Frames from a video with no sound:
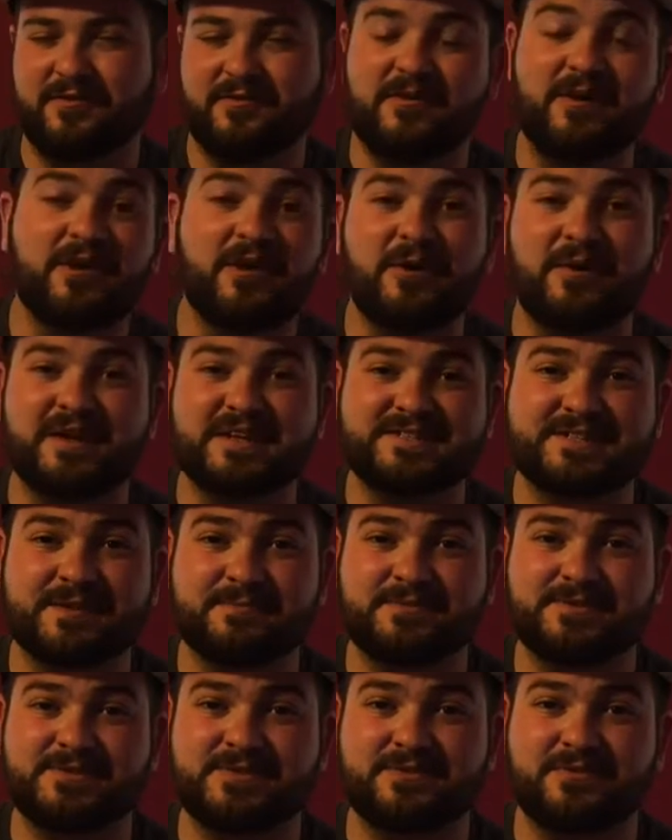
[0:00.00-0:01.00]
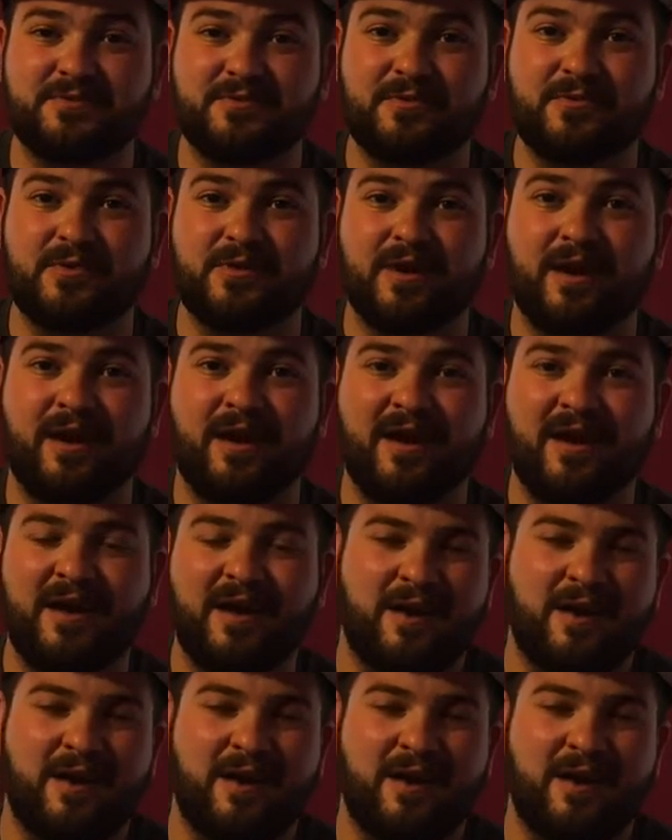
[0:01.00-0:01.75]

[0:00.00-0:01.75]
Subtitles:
of you know it as Episode 4,